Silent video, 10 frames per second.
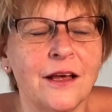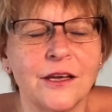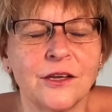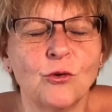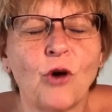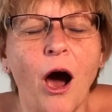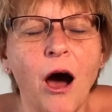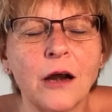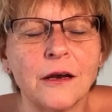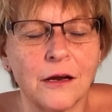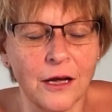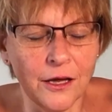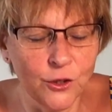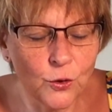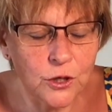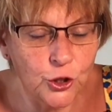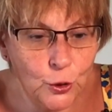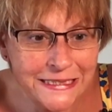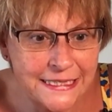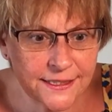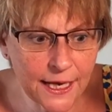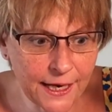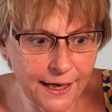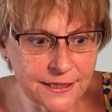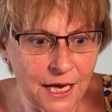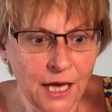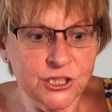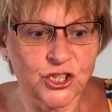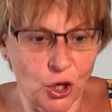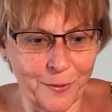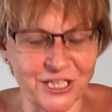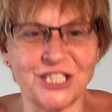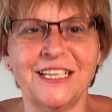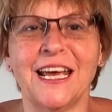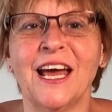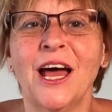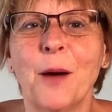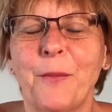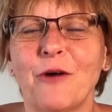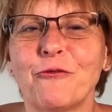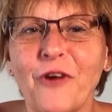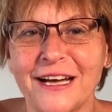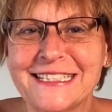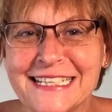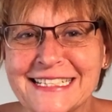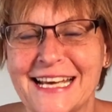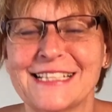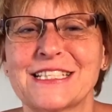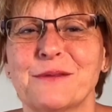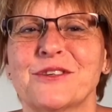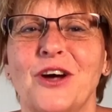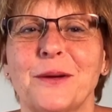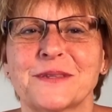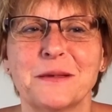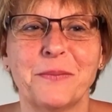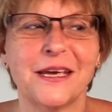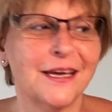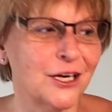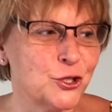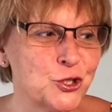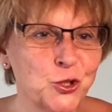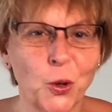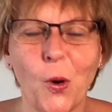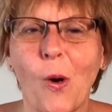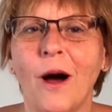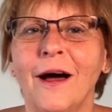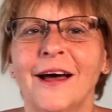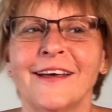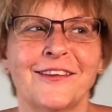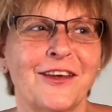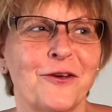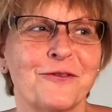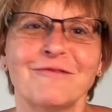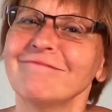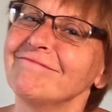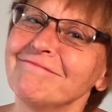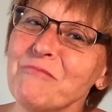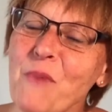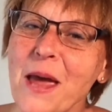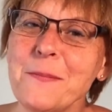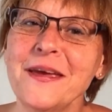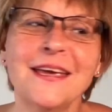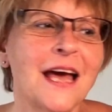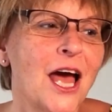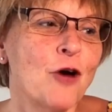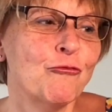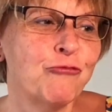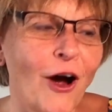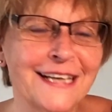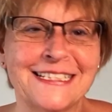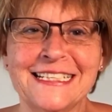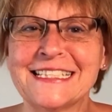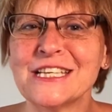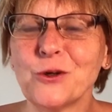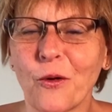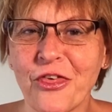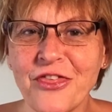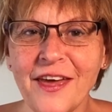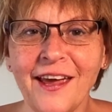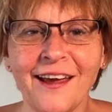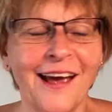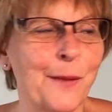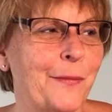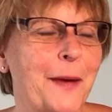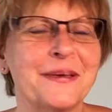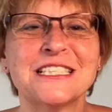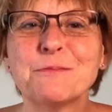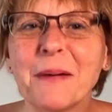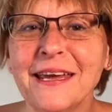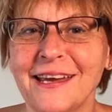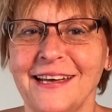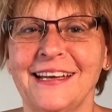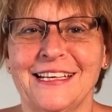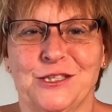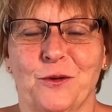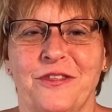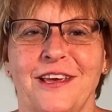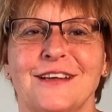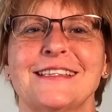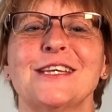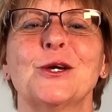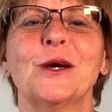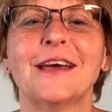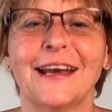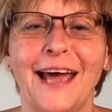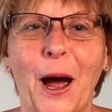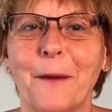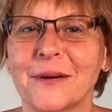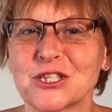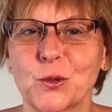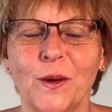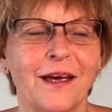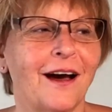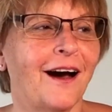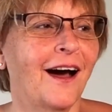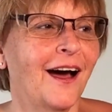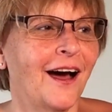you can see it, so much in it, but writing it down sometimes can be a chore. So maybe writing isn't your thing, maybe speaking is your thing, because then you can get it out much quicker.